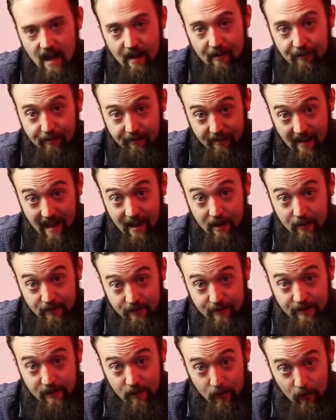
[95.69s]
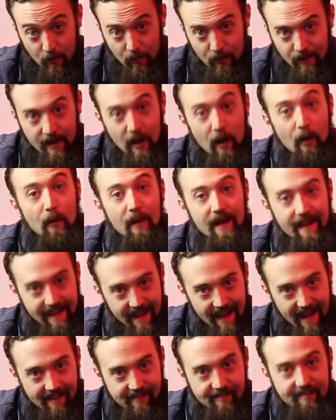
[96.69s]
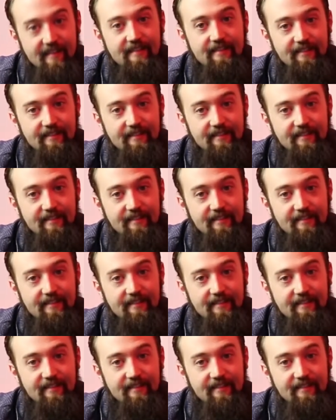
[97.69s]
Second to your audio, yes,